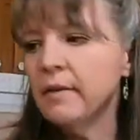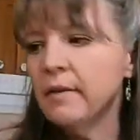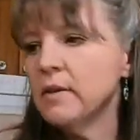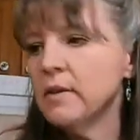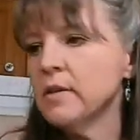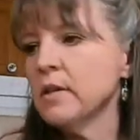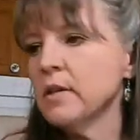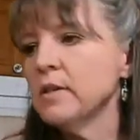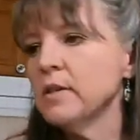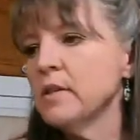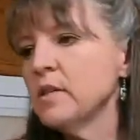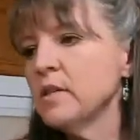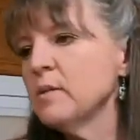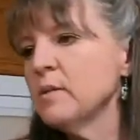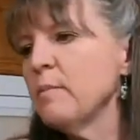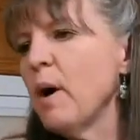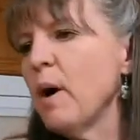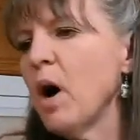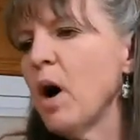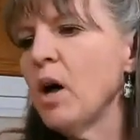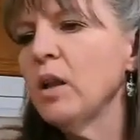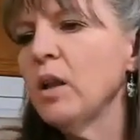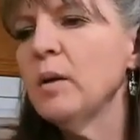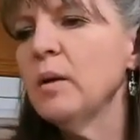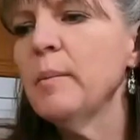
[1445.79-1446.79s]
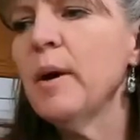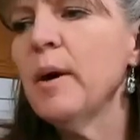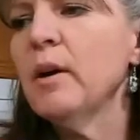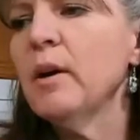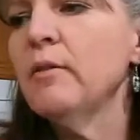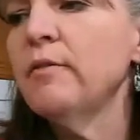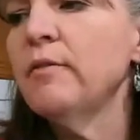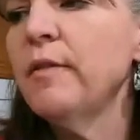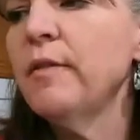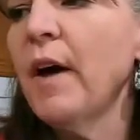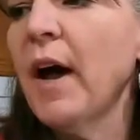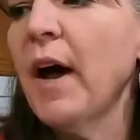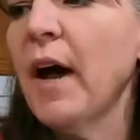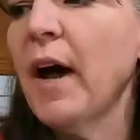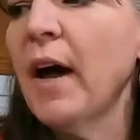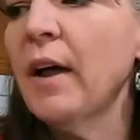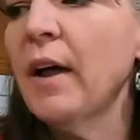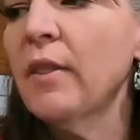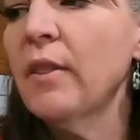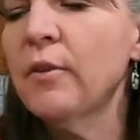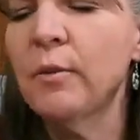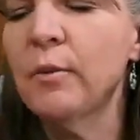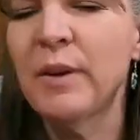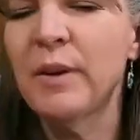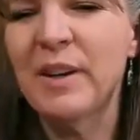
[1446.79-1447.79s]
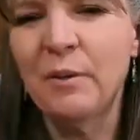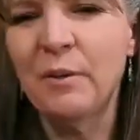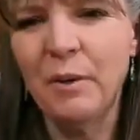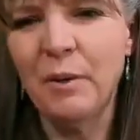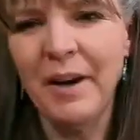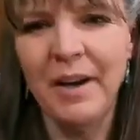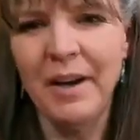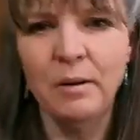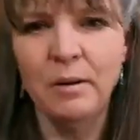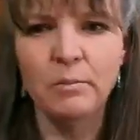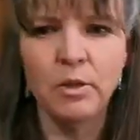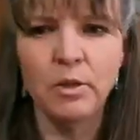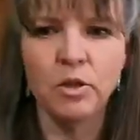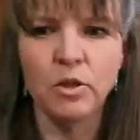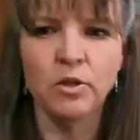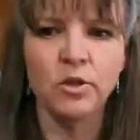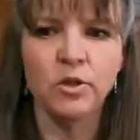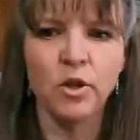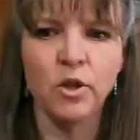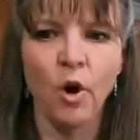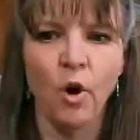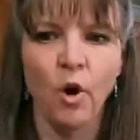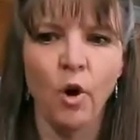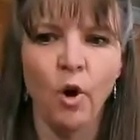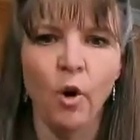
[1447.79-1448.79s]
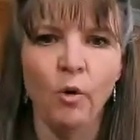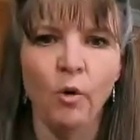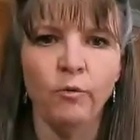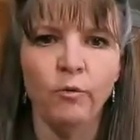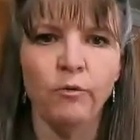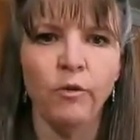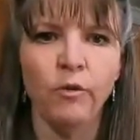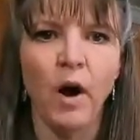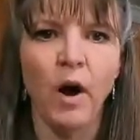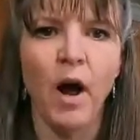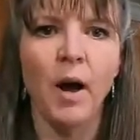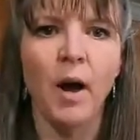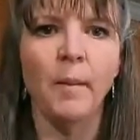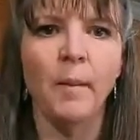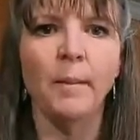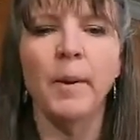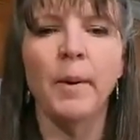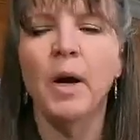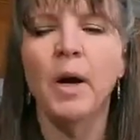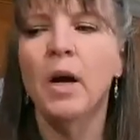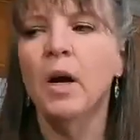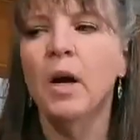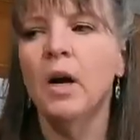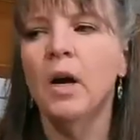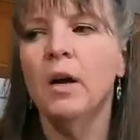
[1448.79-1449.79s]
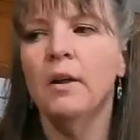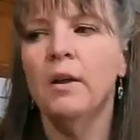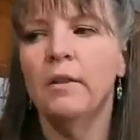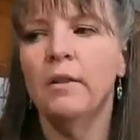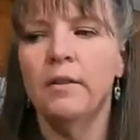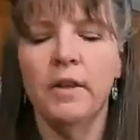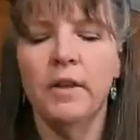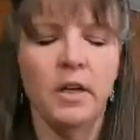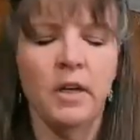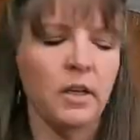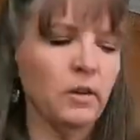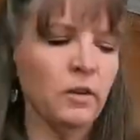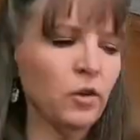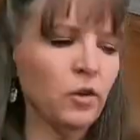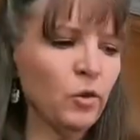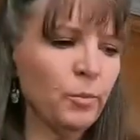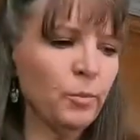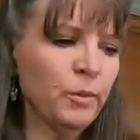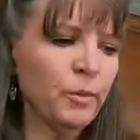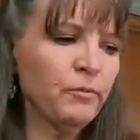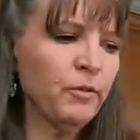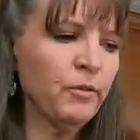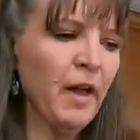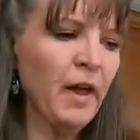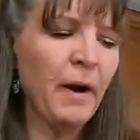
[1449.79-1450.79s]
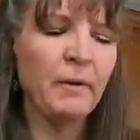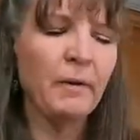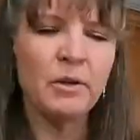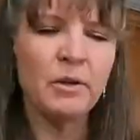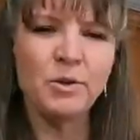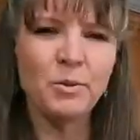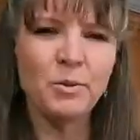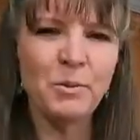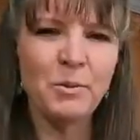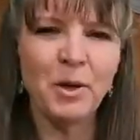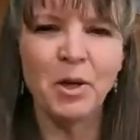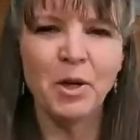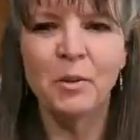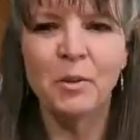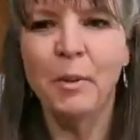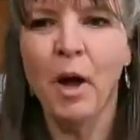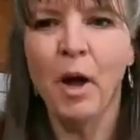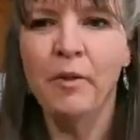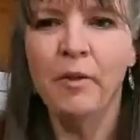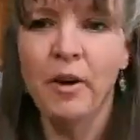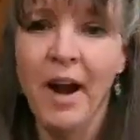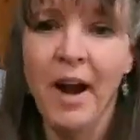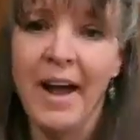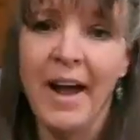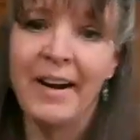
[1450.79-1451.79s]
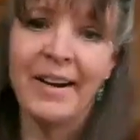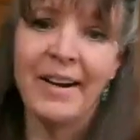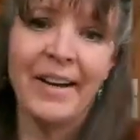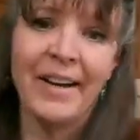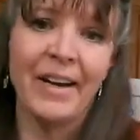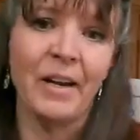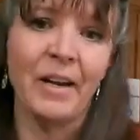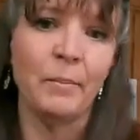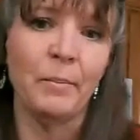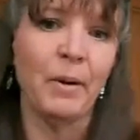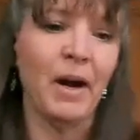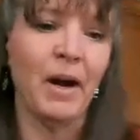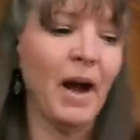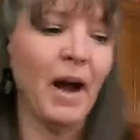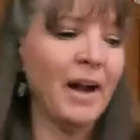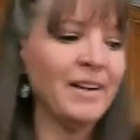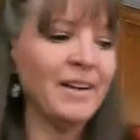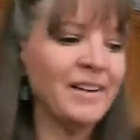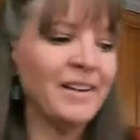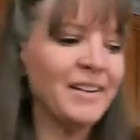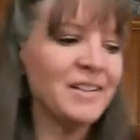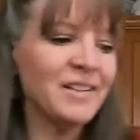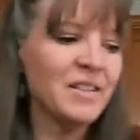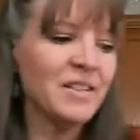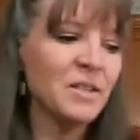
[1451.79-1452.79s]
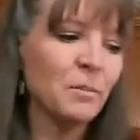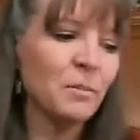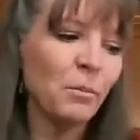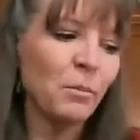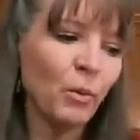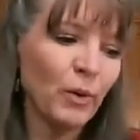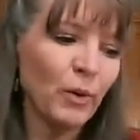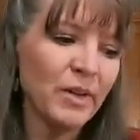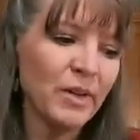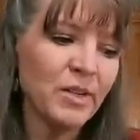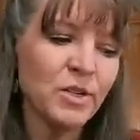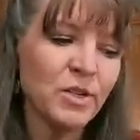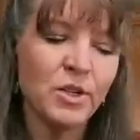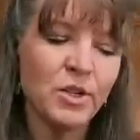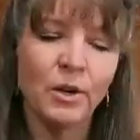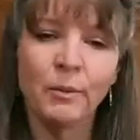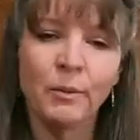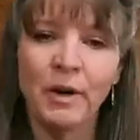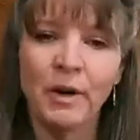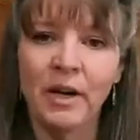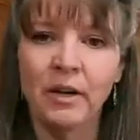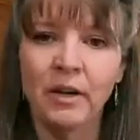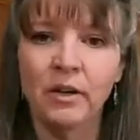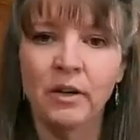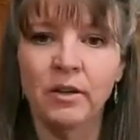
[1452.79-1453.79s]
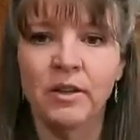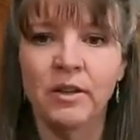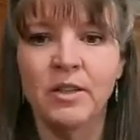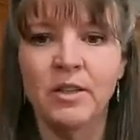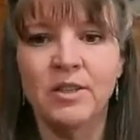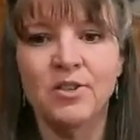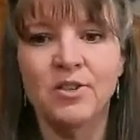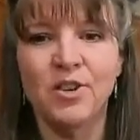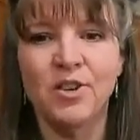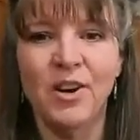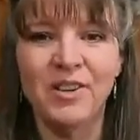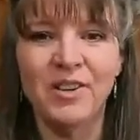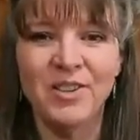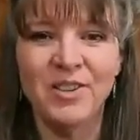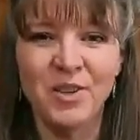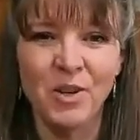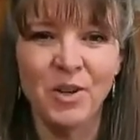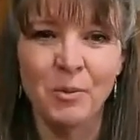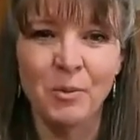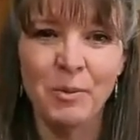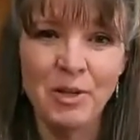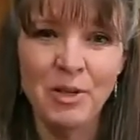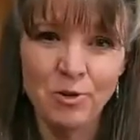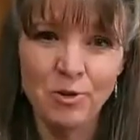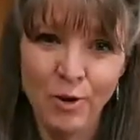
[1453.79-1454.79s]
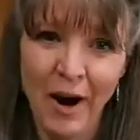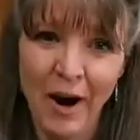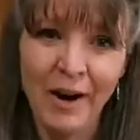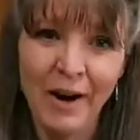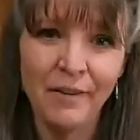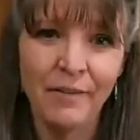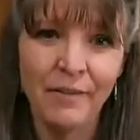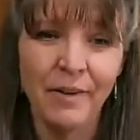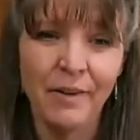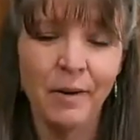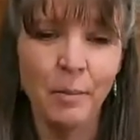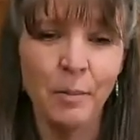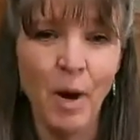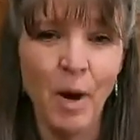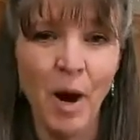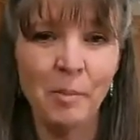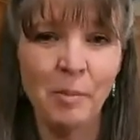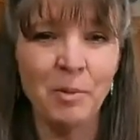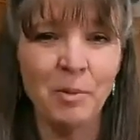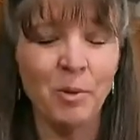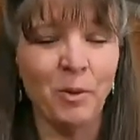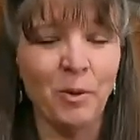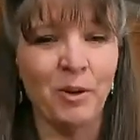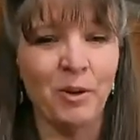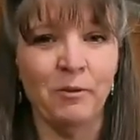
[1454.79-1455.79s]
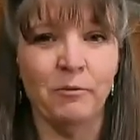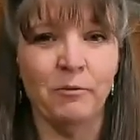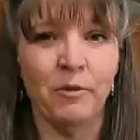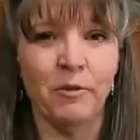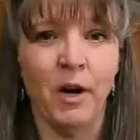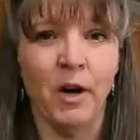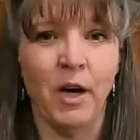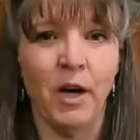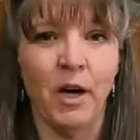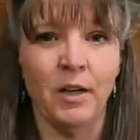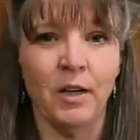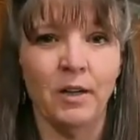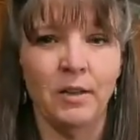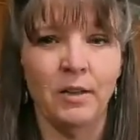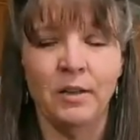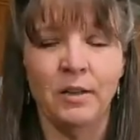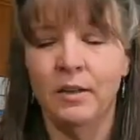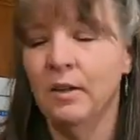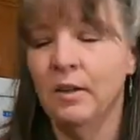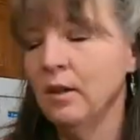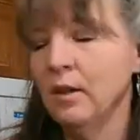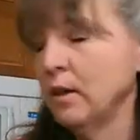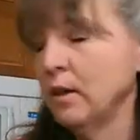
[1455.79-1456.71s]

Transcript: There's a small amount of fat, three grams or so from the lupin flour. So I'm not going to bother adding any, but I need some moisture when I cook this or it's going to be drier than a popcorn fart.